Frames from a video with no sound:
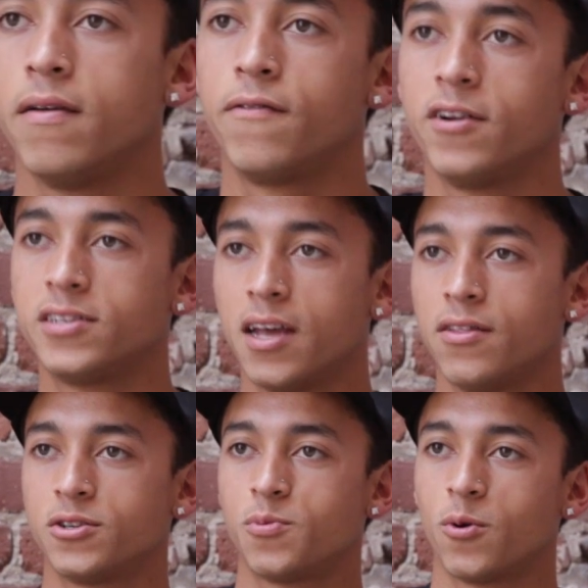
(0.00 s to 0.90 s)
First
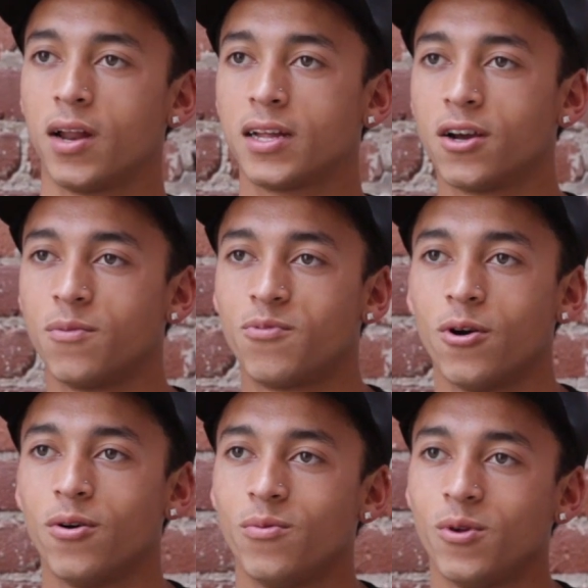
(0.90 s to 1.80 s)
other sport I'd go
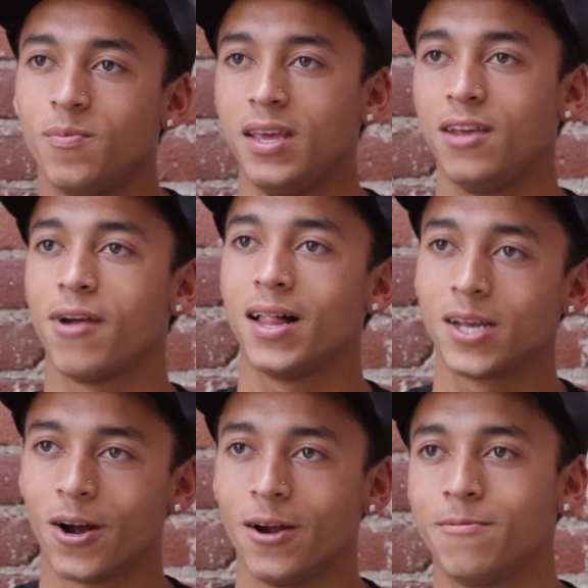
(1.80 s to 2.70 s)
pro in would be
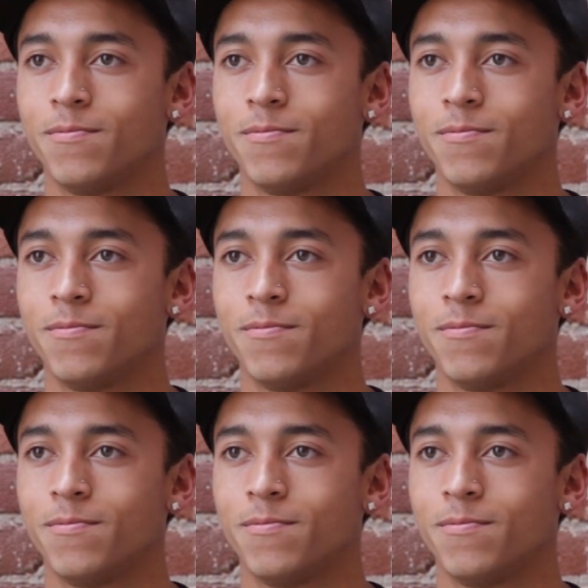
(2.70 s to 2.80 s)
rally car.